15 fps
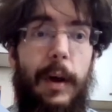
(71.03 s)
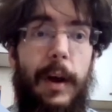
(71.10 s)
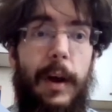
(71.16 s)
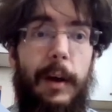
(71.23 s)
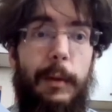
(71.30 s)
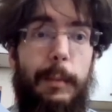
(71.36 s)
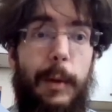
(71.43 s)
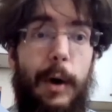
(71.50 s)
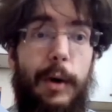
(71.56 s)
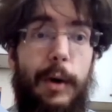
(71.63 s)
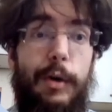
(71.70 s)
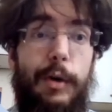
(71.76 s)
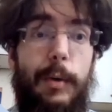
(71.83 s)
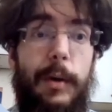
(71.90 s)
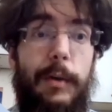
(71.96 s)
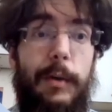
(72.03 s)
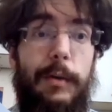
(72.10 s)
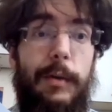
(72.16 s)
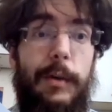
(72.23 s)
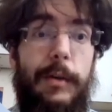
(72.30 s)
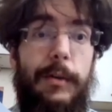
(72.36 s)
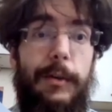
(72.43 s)
and part two
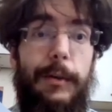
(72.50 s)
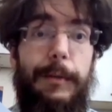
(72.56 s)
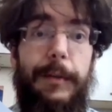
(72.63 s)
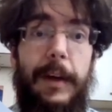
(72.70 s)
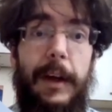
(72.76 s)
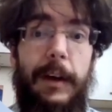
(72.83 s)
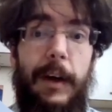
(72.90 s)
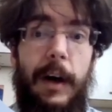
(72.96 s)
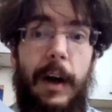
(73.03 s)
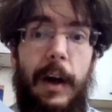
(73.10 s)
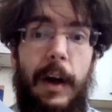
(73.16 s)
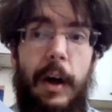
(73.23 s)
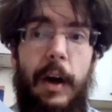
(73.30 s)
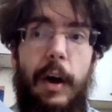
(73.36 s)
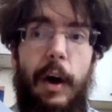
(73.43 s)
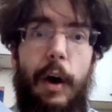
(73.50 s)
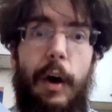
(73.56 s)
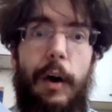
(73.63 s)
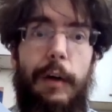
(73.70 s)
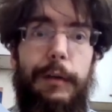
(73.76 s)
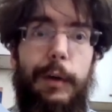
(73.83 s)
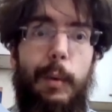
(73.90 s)
concerns the figure
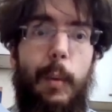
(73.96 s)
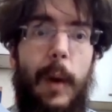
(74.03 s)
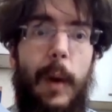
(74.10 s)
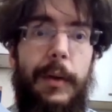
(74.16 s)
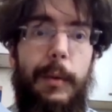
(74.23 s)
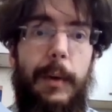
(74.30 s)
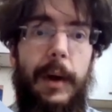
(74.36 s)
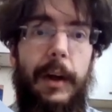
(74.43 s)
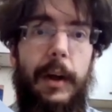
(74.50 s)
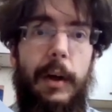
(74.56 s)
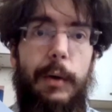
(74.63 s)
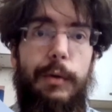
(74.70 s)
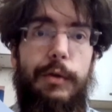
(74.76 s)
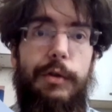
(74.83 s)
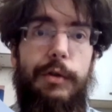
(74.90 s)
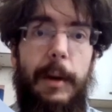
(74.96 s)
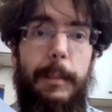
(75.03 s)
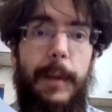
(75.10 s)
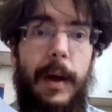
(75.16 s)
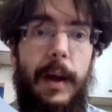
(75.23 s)
of the wandering ghost ship.